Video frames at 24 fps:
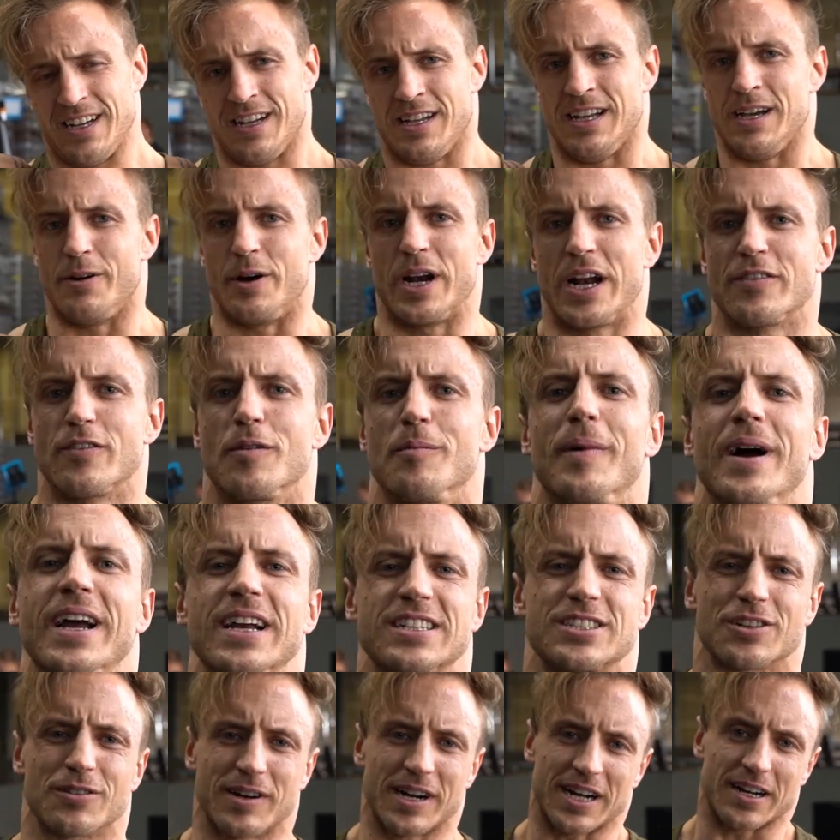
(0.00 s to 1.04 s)
Whenever
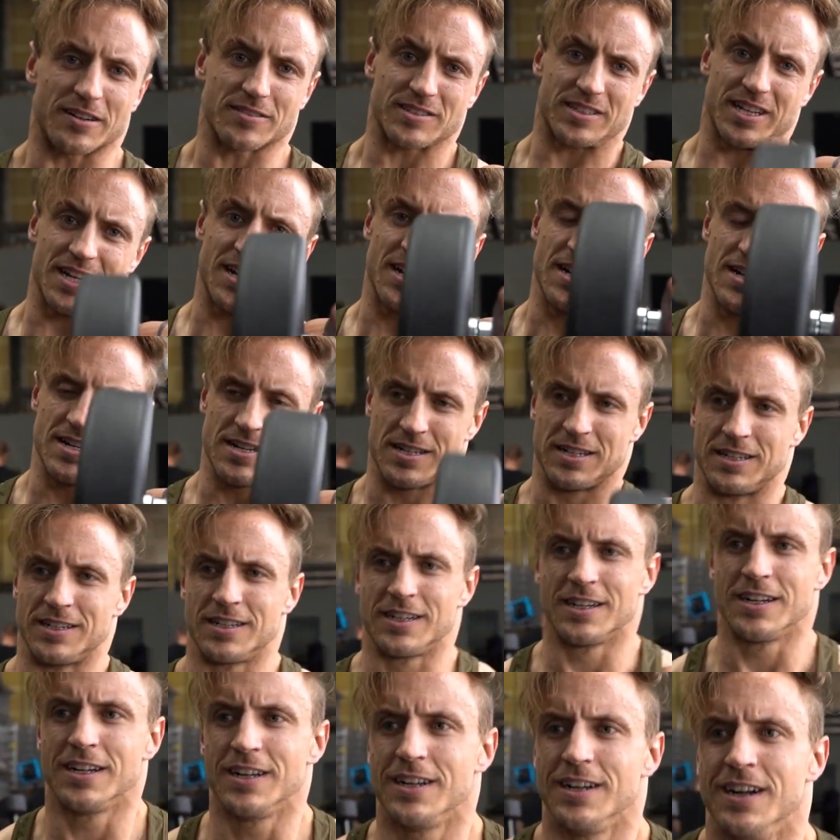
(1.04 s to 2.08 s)
Mike's around,
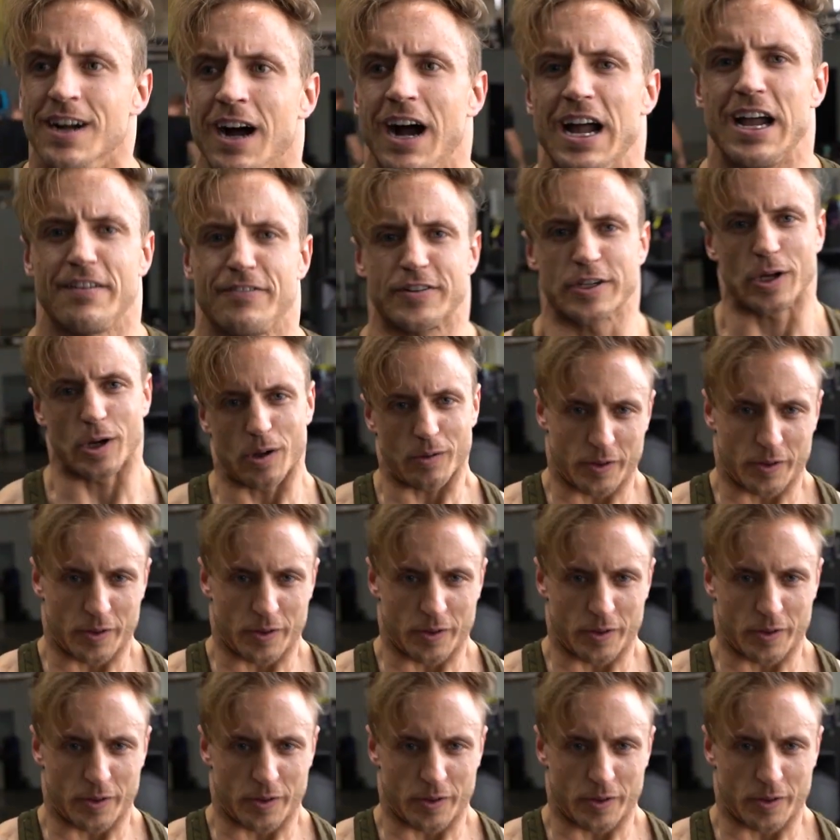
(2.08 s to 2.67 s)
I have to go a